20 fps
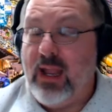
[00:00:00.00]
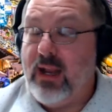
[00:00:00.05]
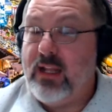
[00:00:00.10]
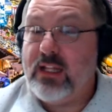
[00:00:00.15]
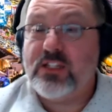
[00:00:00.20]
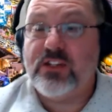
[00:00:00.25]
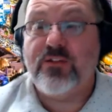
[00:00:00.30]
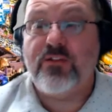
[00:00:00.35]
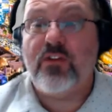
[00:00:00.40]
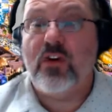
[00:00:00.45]

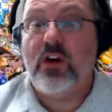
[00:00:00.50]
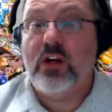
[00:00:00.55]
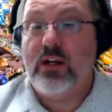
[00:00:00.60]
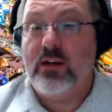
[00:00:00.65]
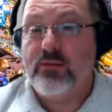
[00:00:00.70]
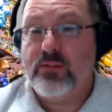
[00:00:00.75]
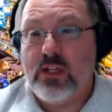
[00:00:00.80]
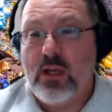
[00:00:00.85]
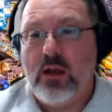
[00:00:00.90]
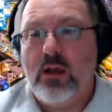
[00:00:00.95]
It's free.
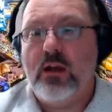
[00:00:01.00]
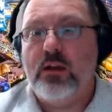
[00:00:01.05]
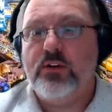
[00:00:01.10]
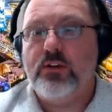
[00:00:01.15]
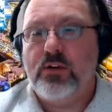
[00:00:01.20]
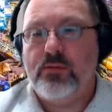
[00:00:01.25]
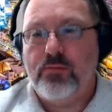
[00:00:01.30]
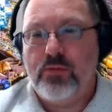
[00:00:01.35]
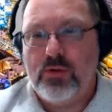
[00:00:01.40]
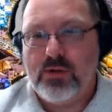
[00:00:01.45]
It's
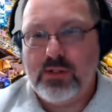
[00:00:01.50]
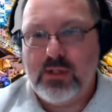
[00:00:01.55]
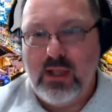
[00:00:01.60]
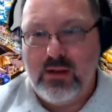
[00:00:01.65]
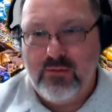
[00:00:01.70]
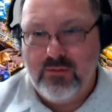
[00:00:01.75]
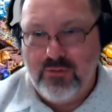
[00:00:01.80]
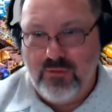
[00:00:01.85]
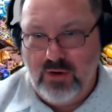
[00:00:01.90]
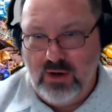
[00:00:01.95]

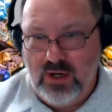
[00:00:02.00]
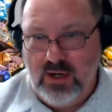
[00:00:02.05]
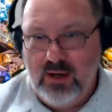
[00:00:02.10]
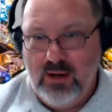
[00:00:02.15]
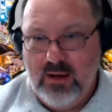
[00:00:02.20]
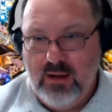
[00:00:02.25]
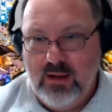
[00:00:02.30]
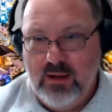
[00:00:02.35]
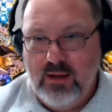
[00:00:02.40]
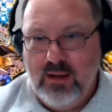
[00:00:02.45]
100% free.
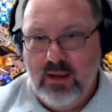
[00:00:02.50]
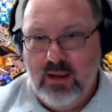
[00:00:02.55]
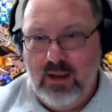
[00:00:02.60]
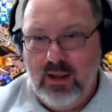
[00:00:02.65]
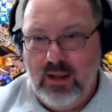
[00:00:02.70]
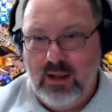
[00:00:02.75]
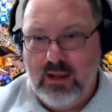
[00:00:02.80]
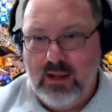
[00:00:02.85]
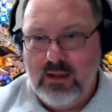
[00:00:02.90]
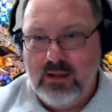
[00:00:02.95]

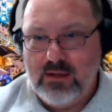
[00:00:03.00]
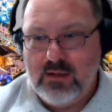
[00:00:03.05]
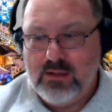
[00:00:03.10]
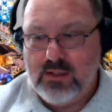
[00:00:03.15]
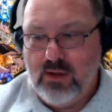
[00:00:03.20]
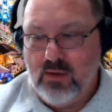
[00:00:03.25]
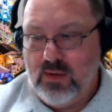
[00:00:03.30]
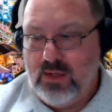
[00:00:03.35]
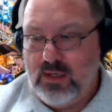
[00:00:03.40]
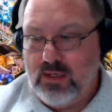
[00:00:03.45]
So
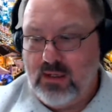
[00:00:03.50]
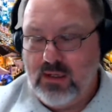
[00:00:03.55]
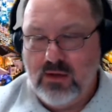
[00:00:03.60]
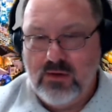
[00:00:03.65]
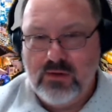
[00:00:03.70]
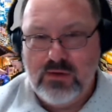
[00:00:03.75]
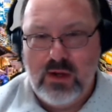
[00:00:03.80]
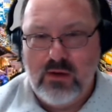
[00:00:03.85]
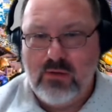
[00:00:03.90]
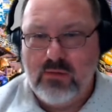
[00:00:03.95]
you
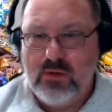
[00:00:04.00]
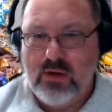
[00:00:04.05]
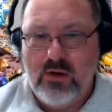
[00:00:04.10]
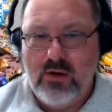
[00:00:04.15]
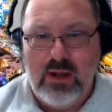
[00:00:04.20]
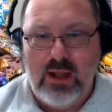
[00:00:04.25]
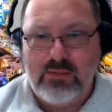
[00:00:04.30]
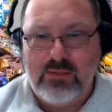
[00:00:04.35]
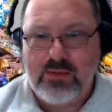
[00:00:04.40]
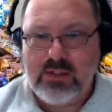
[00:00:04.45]

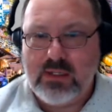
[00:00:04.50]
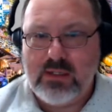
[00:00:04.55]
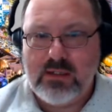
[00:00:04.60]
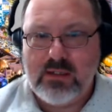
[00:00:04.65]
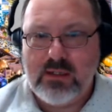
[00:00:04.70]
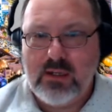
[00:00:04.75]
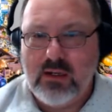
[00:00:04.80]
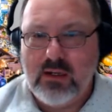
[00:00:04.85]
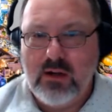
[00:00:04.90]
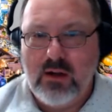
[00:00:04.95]
don't have to
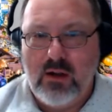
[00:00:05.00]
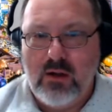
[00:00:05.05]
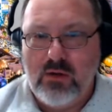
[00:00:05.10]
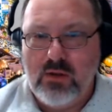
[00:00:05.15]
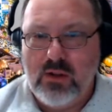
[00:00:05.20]
see.